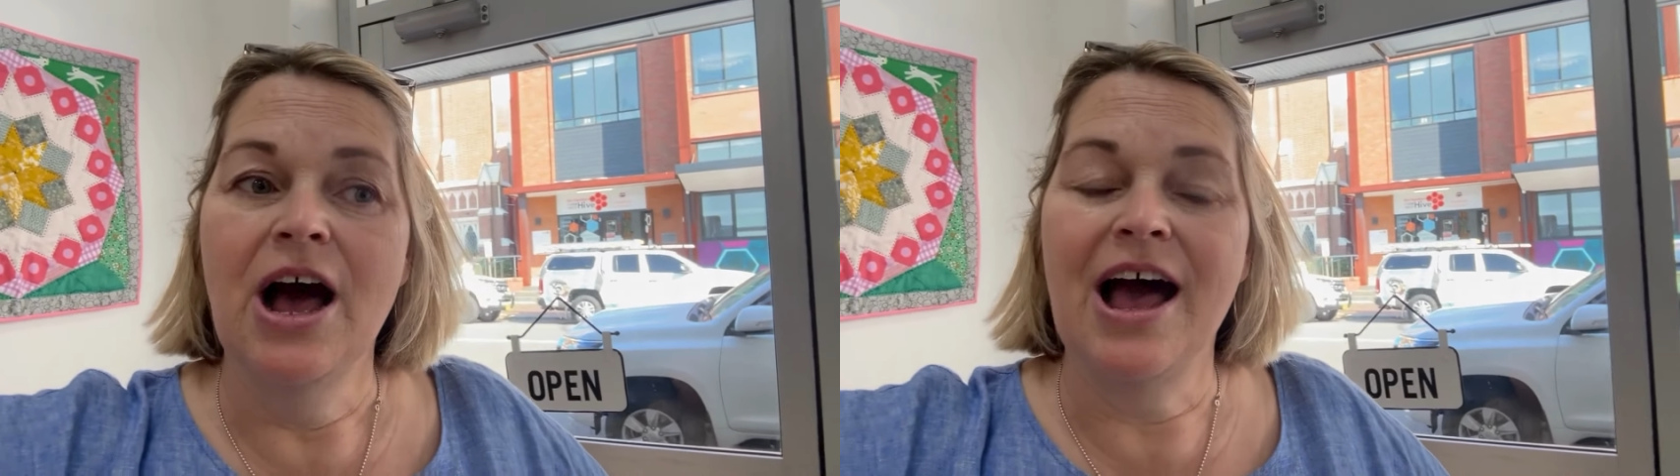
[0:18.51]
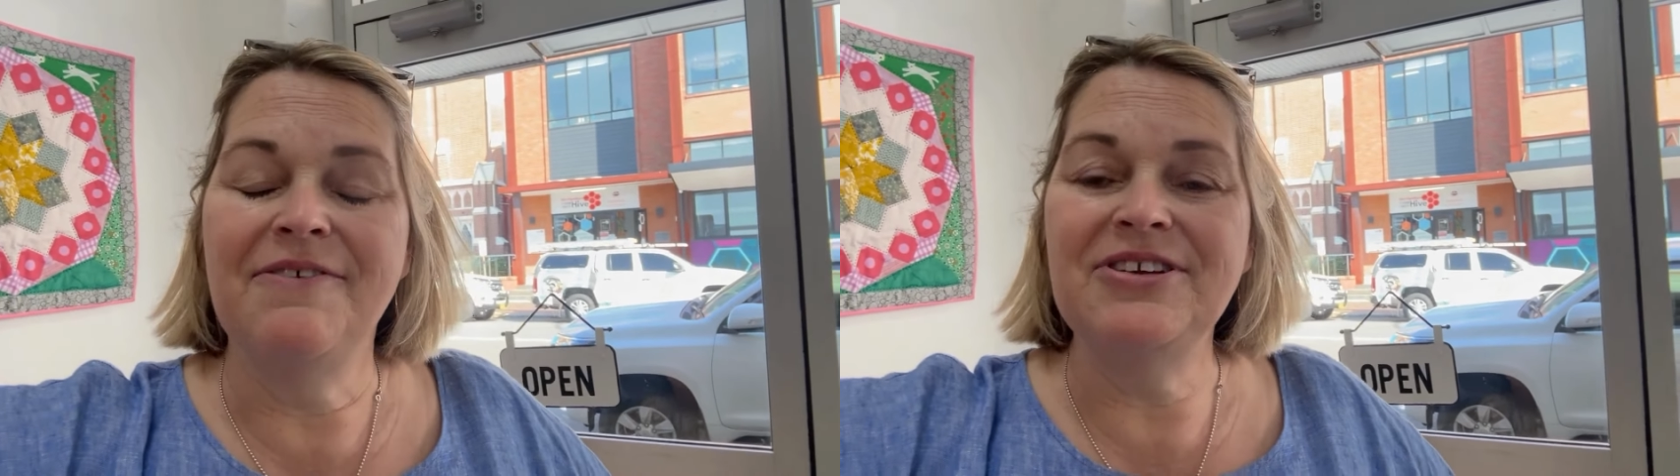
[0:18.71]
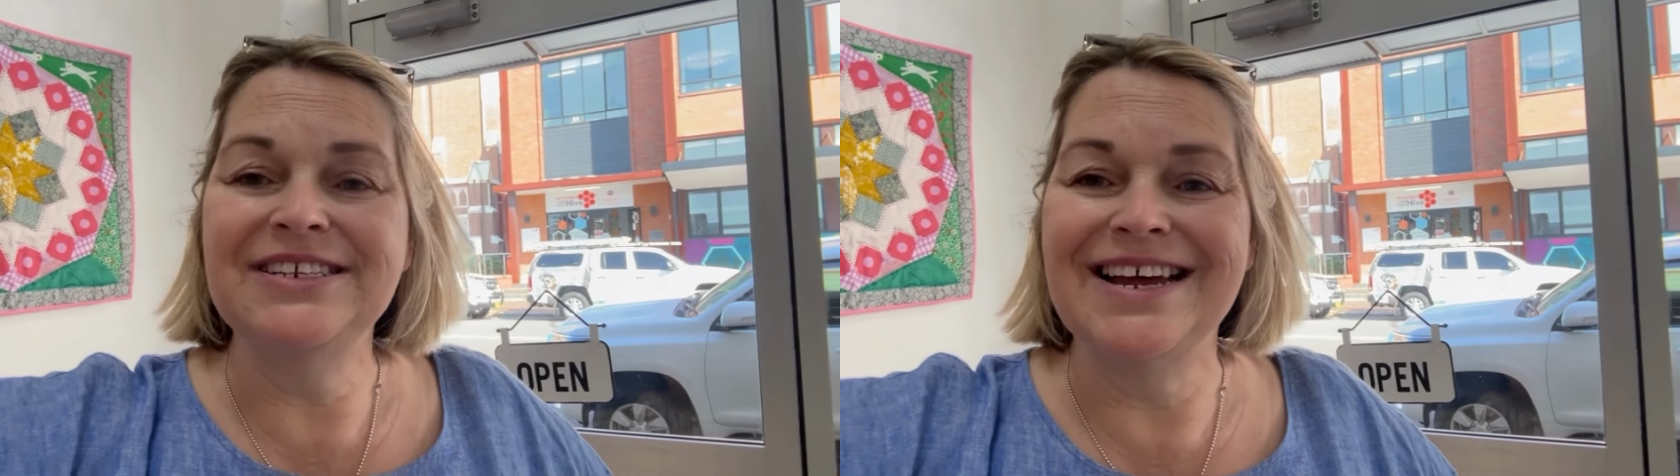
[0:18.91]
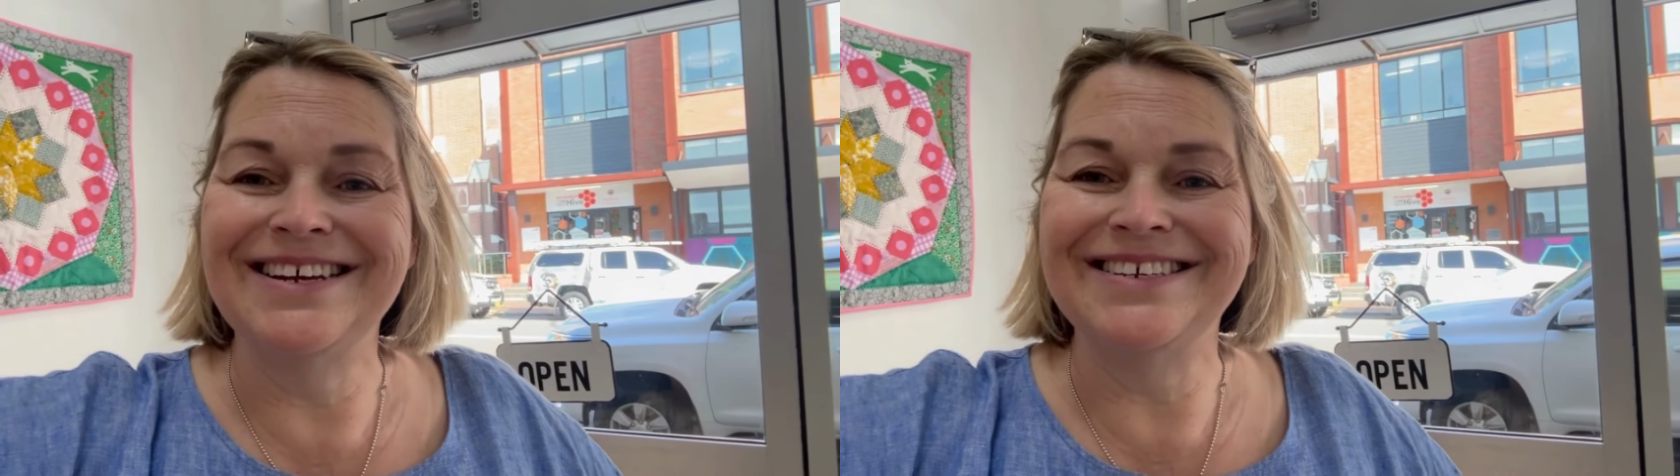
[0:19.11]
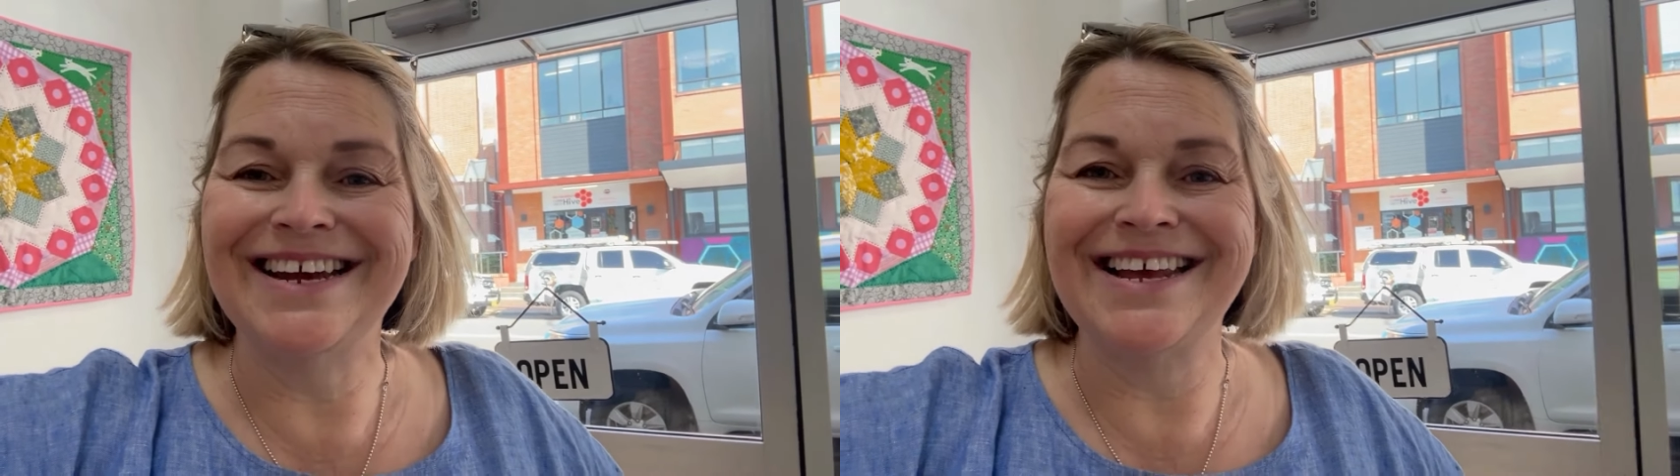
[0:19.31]
I haven't done
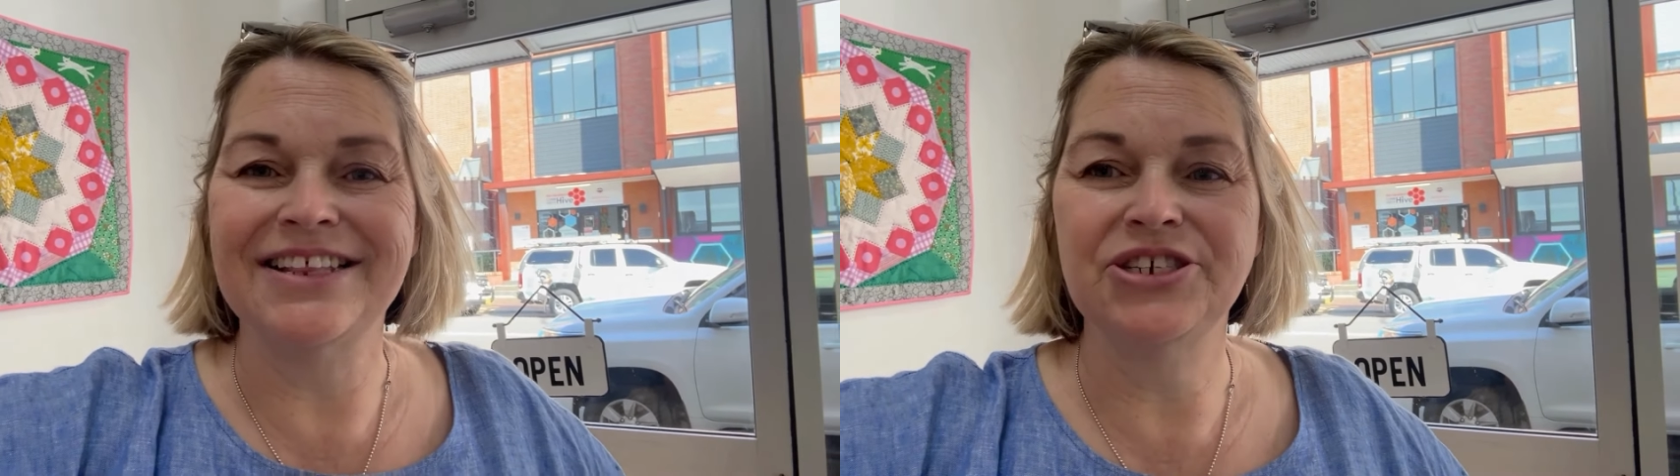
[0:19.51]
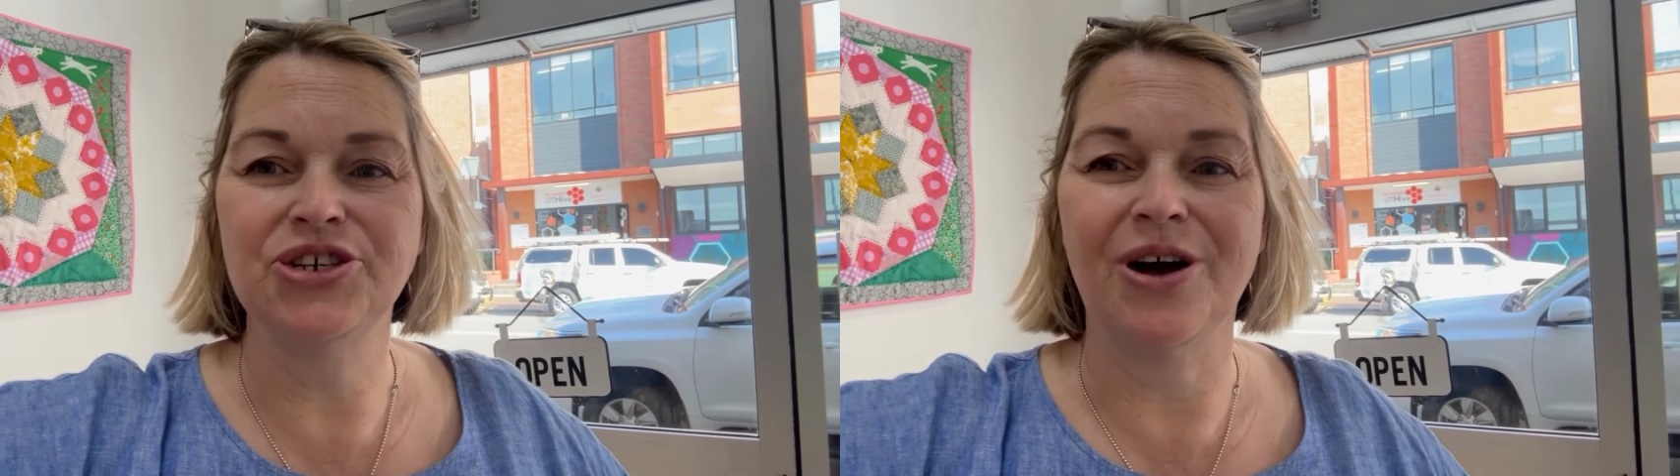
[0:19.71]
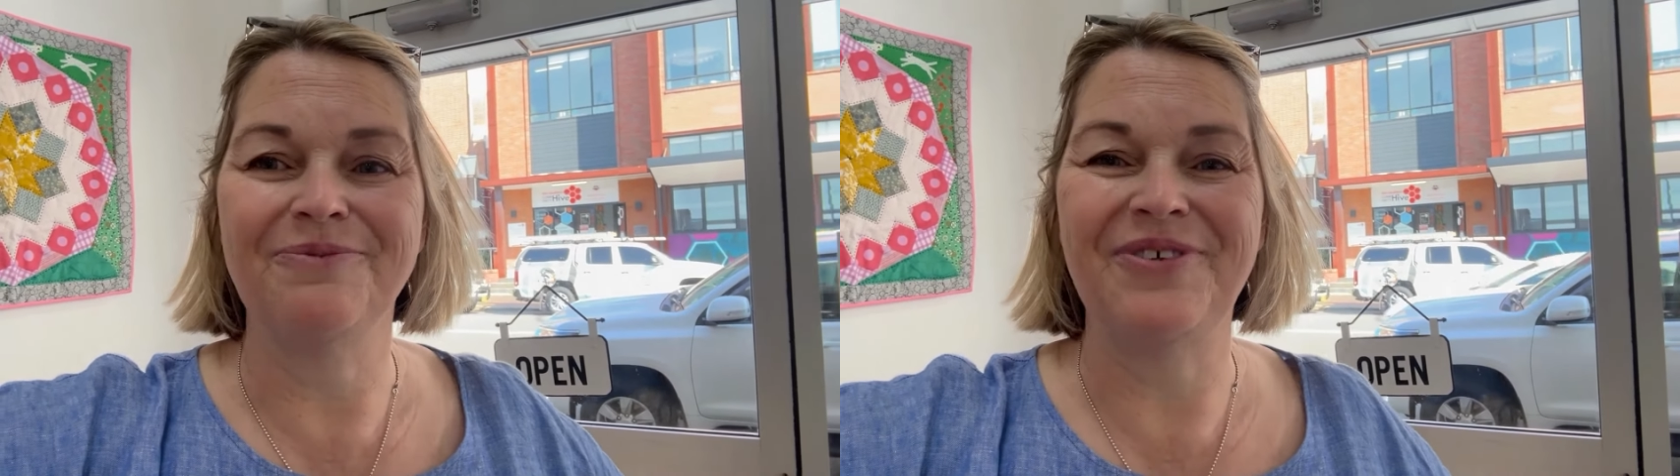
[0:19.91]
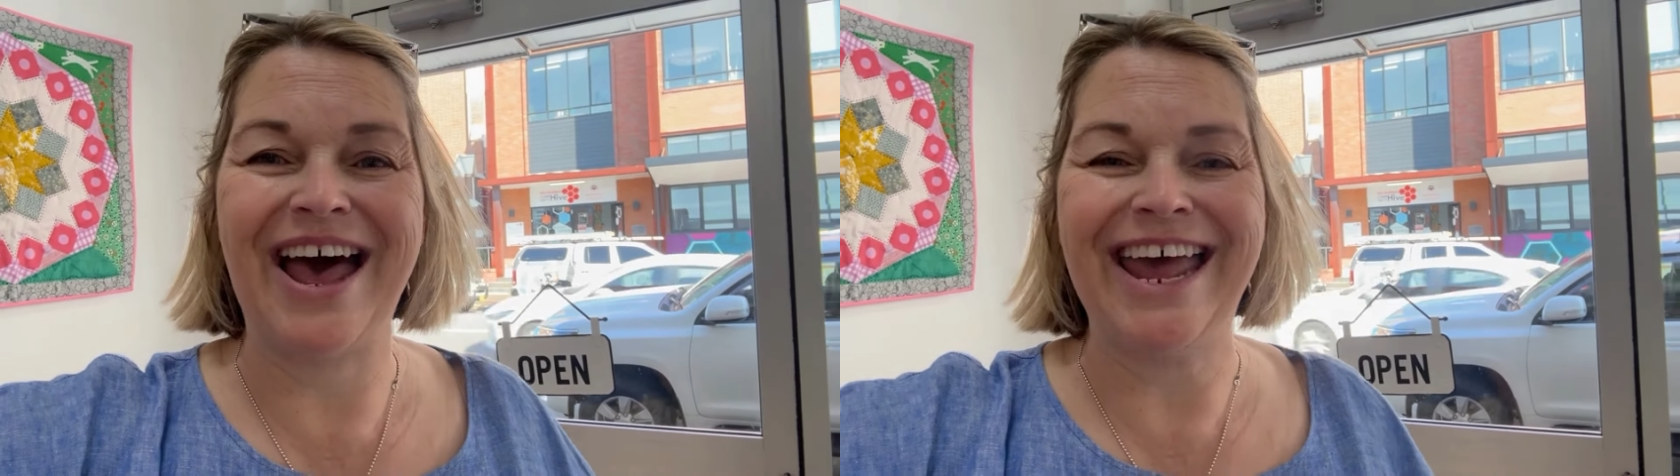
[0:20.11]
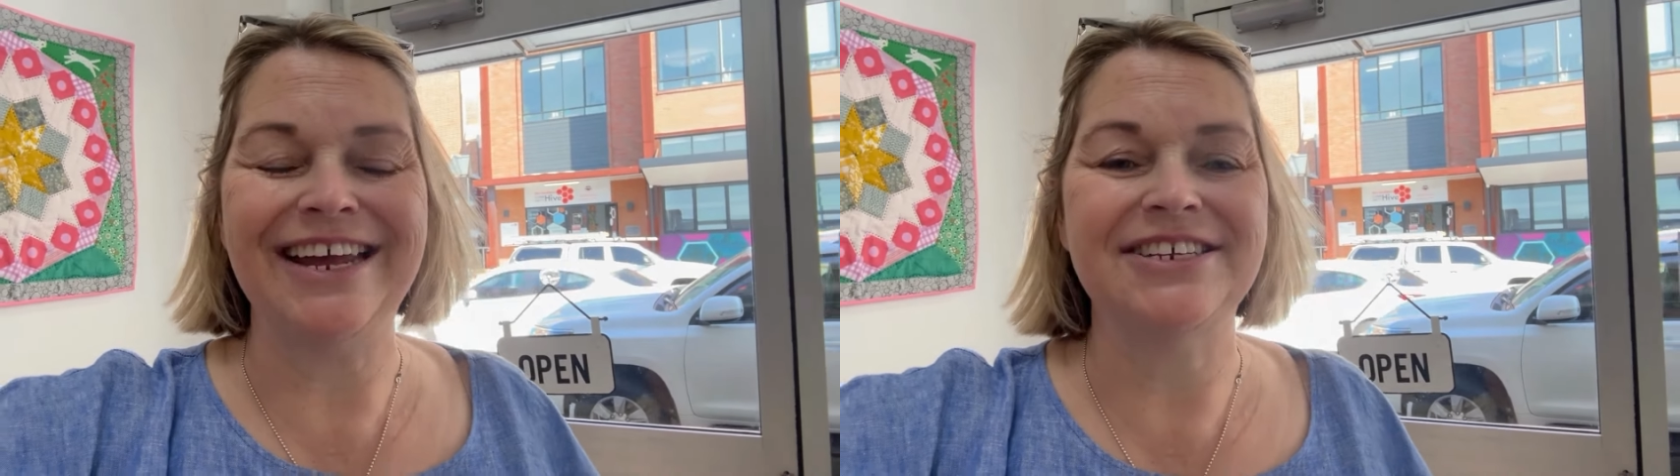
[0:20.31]
a day in the shop for
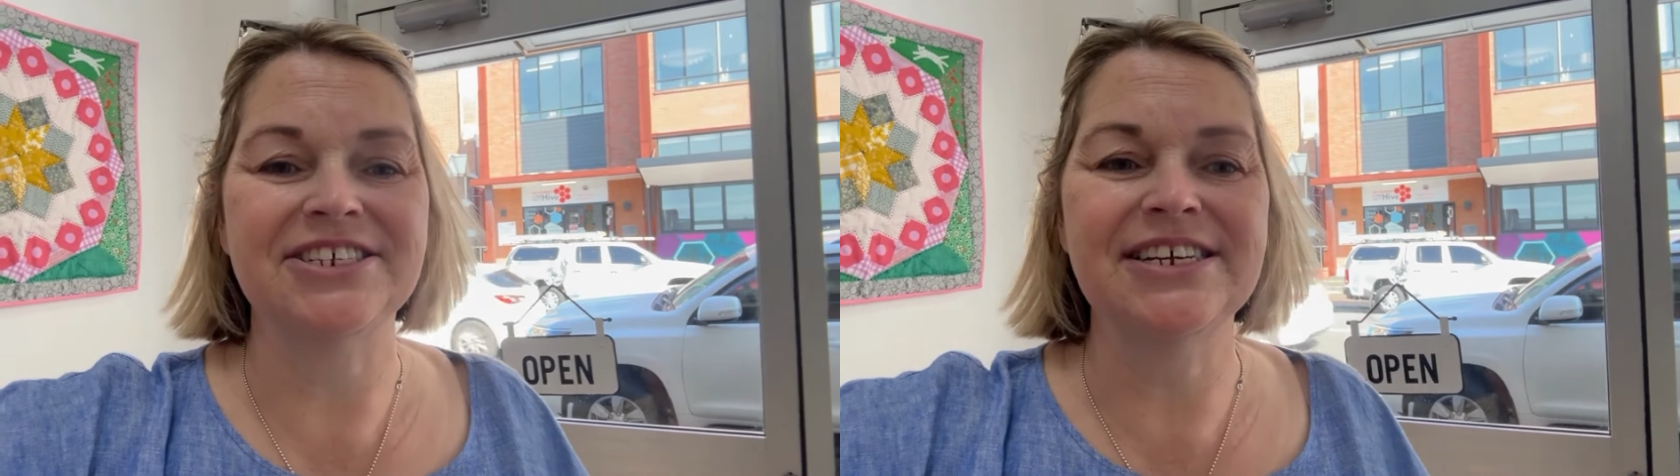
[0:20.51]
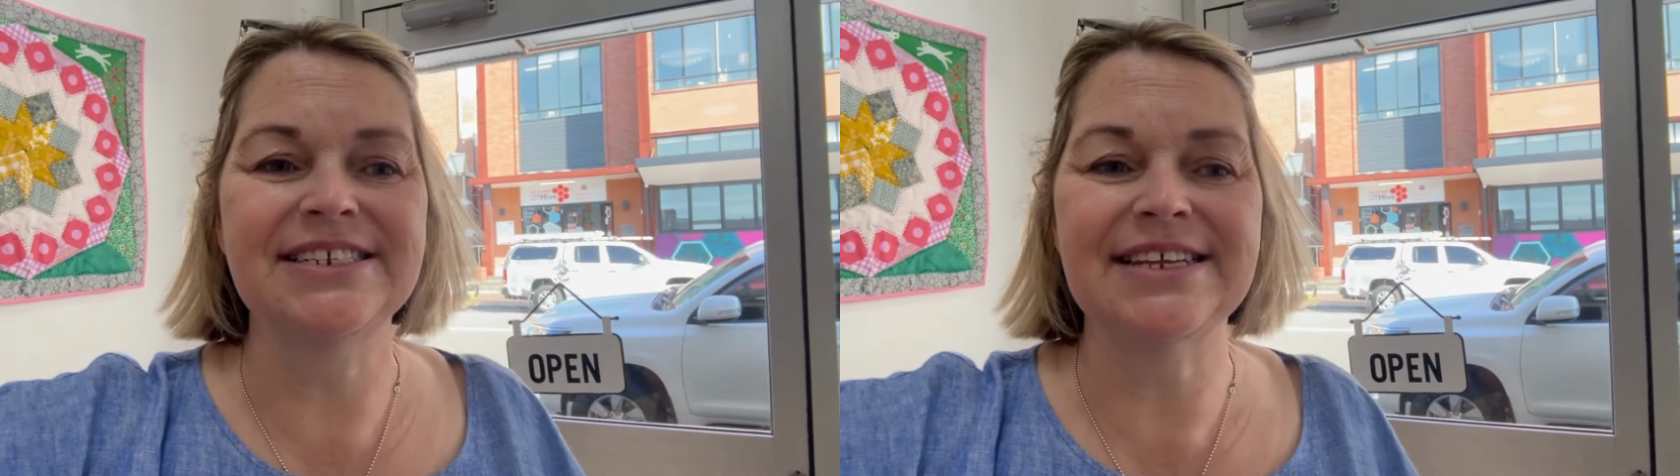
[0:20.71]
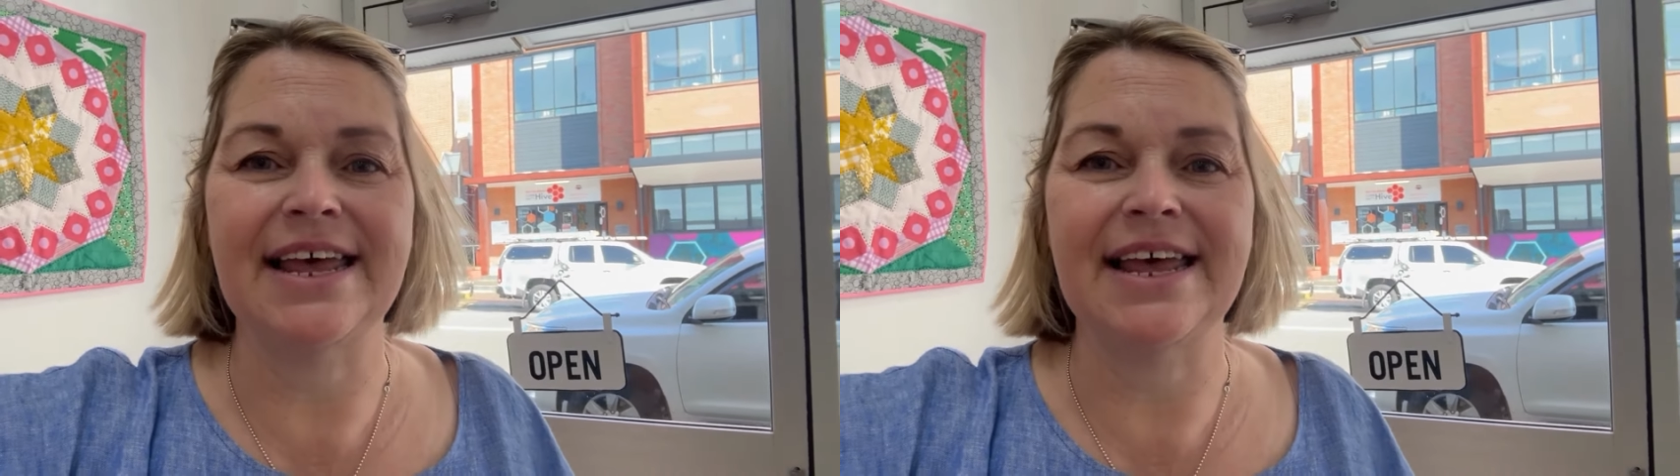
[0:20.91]
ages.